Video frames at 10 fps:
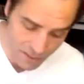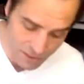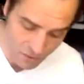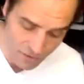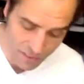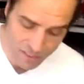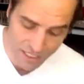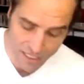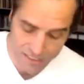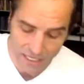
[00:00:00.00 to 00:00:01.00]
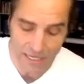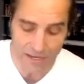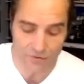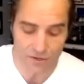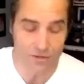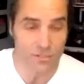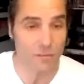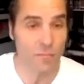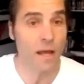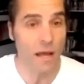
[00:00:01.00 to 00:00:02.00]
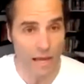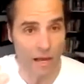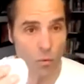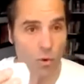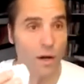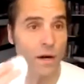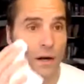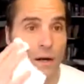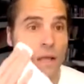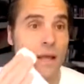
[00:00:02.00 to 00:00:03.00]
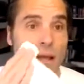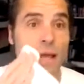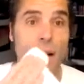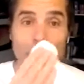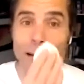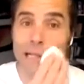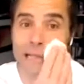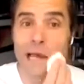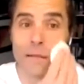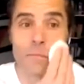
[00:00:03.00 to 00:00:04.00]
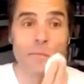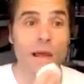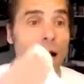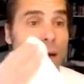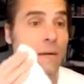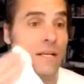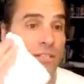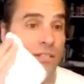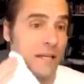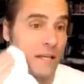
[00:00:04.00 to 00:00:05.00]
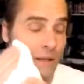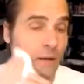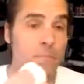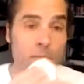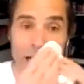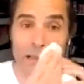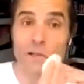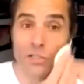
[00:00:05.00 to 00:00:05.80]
So in this case, I have here some hot water, and I'm putting that on my skin, a little